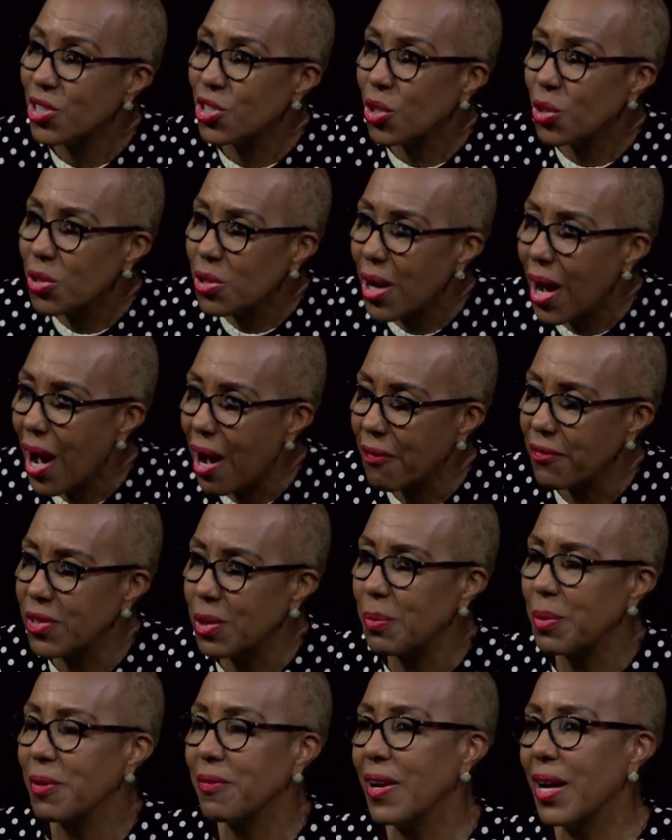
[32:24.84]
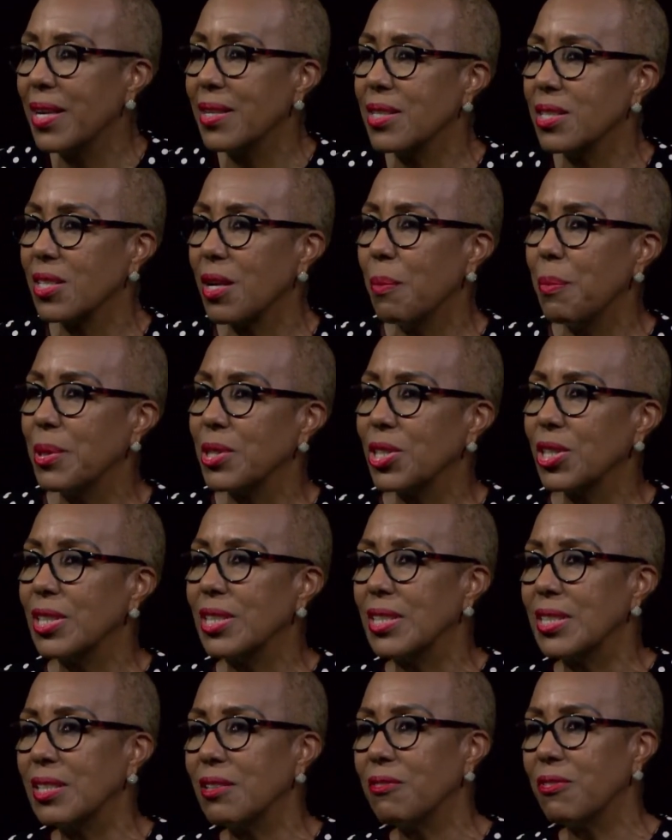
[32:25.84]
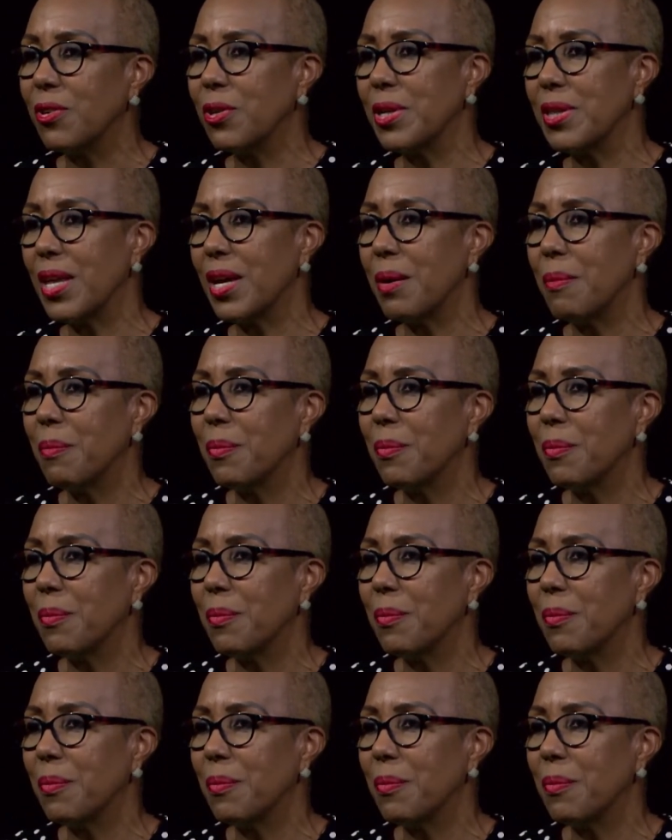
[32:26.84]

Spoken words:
So you have to provide this opportunity for them.